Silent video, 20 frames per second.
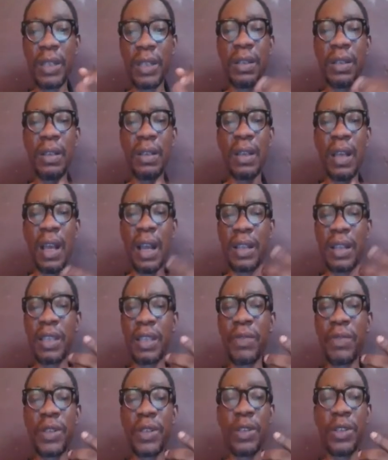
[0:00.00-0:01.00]
active
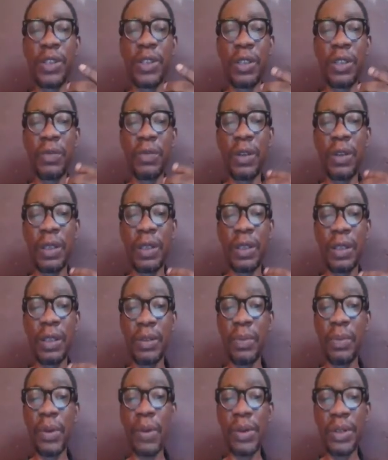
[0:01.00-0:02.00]
installation of Naira 1000
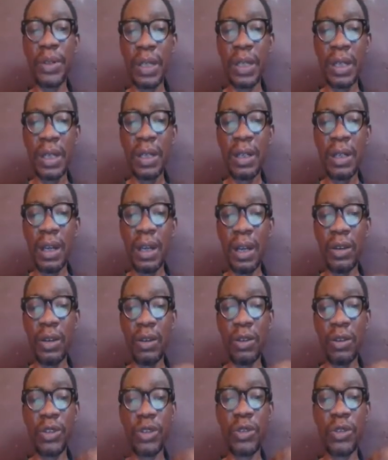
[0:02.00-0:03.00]
plus, and also
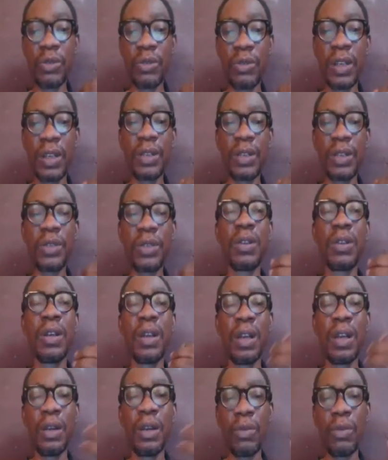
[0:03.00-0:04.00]
requires a
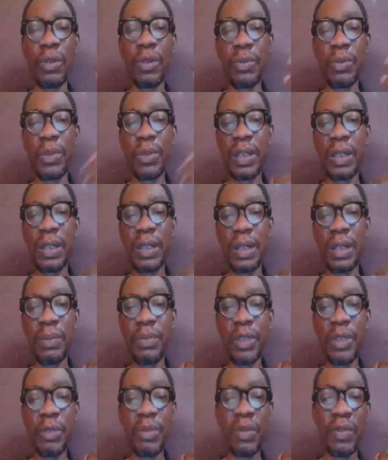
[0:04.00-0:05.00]
WordPress PHP
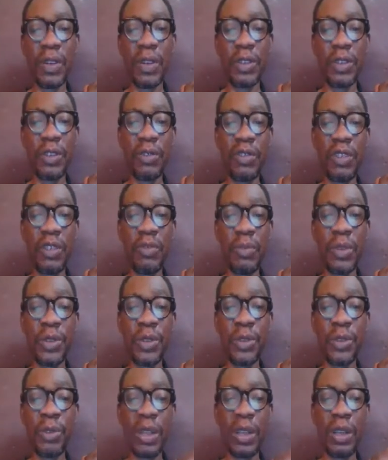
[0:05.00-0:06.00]
version
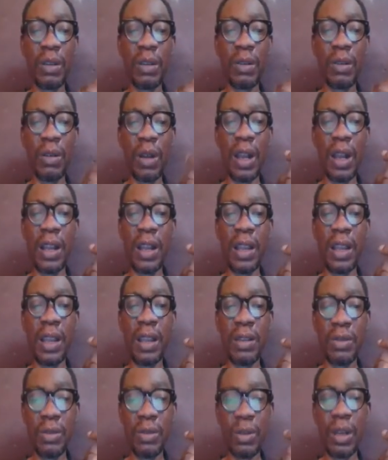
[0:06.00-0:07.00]
5.3 or higher to
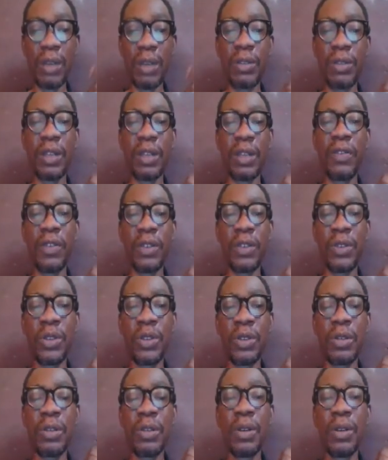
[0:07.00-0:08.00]
actually function
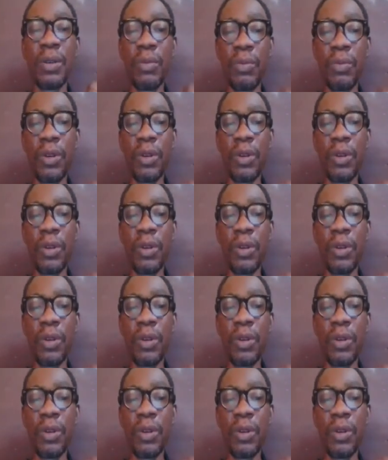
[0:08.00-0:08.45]
properly.